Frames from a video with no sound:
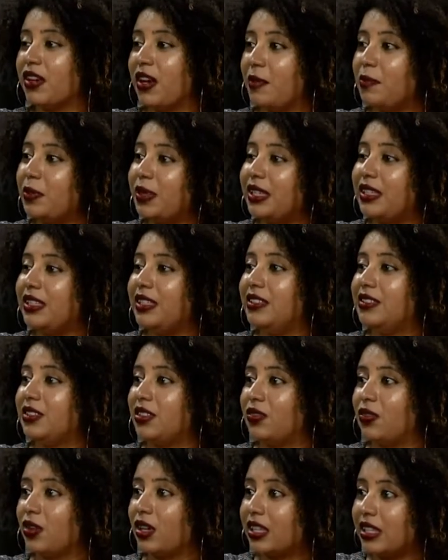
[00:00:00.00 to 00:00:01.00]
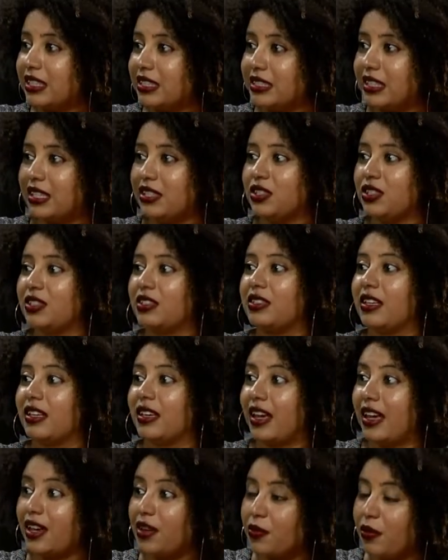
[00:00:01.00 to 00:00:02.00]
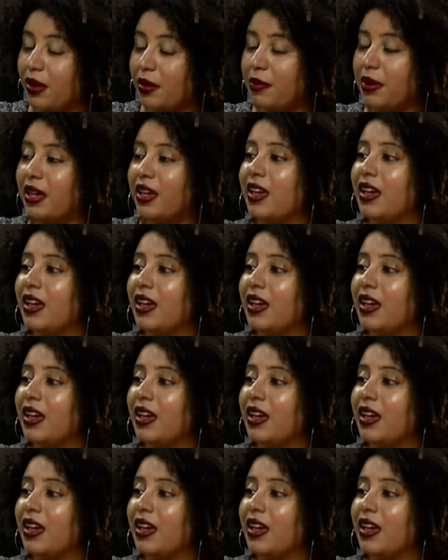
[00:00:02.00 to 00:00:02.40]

companies and organizations like AWeb